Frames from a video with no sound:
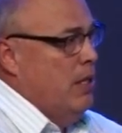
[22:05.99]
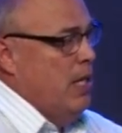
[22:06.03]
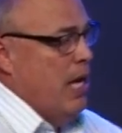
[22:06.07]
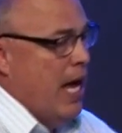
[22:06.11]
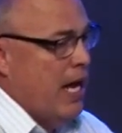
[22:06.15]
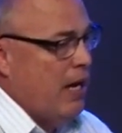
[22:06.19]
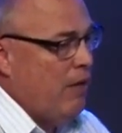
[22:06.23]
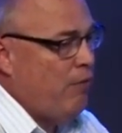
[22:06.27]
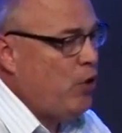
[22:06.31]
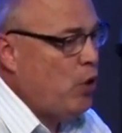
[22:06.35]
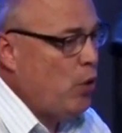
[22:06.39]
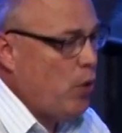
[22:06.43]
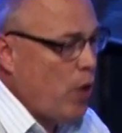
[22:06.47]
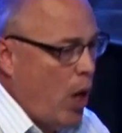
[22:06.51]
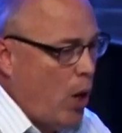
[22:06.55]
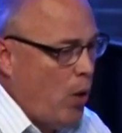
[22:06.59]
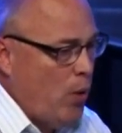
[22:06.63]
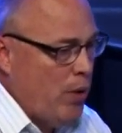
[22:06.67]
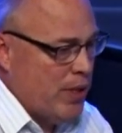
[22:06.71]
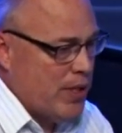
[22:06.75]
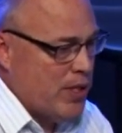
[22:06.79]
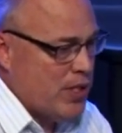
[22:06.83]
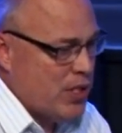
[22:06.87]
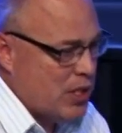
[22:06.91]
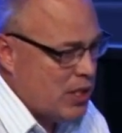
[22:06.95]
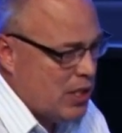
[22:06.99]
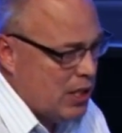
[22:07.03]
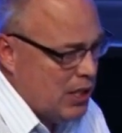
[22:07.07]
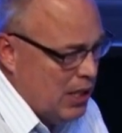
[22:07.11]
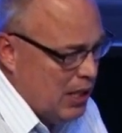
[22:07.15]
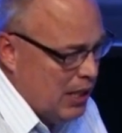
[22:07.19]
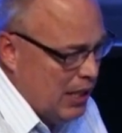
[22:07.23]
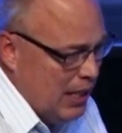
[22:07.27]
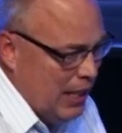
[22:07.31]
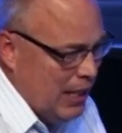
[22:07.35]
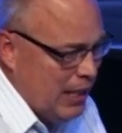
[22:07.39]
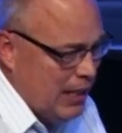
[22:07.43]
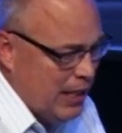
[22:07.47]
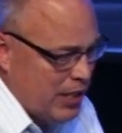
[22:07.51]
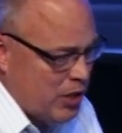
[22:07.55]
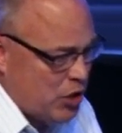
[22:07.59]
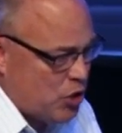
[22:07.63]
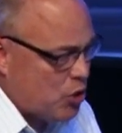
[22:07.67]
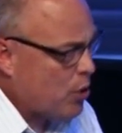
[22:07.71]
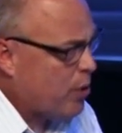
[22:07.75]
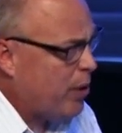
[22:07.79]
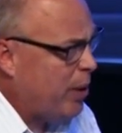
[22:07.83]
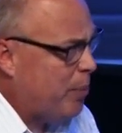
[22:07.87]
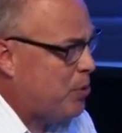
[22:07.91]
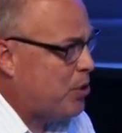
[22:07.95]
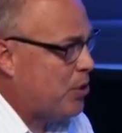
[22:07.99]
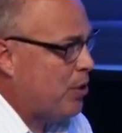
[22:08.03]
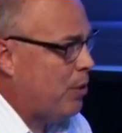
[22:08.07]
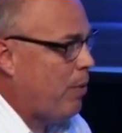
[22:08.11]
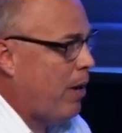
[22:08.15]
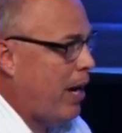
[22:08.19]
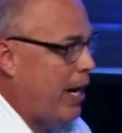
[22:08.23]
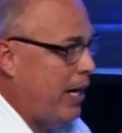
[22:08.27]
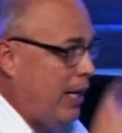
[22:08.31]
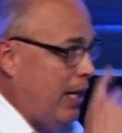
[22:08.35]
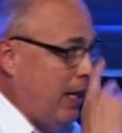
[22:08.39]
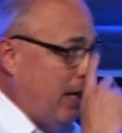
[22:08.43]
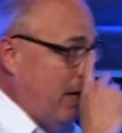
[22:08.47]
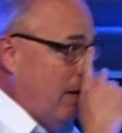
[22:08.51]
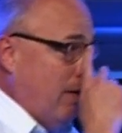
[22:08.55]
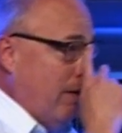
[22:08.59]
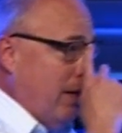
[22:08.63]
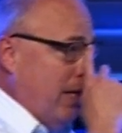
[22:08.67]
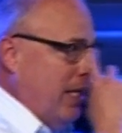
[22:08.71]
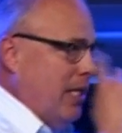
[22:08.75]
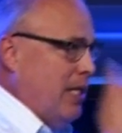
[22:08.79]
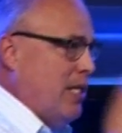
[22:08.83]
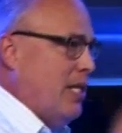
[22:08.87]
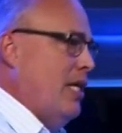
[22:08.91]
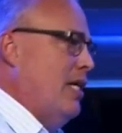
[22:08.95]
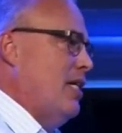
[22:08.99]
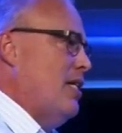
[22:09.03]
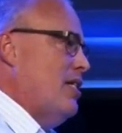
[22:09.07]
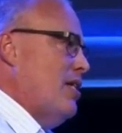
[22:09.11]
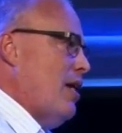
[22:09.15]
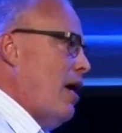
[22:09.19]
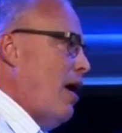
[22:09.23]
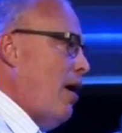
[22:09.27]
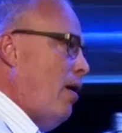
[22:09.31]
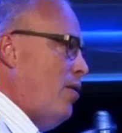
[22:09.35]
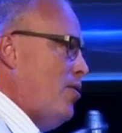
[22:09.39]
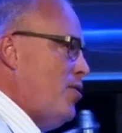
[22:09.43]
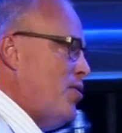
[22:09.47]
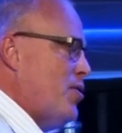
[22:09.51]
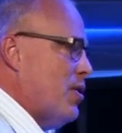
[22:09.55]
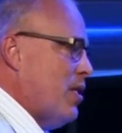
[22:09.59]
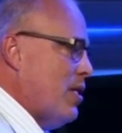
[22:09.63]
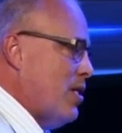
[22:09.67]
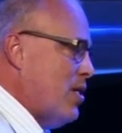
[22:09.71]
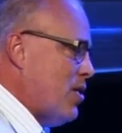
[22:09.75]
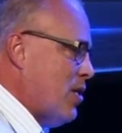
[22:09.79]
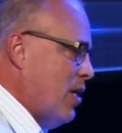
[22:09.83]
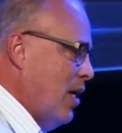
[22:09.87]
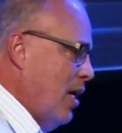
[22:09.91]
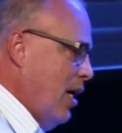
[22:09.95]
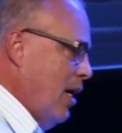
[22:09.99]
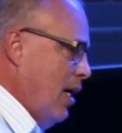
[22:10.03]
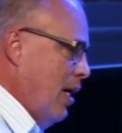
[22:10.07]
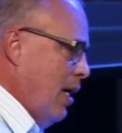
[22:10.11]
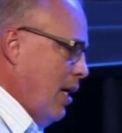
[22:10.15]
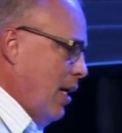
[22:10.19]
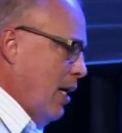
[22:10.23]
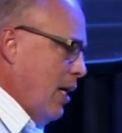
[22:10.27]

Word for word: And if you noticed in this scripture right here, it, it tells us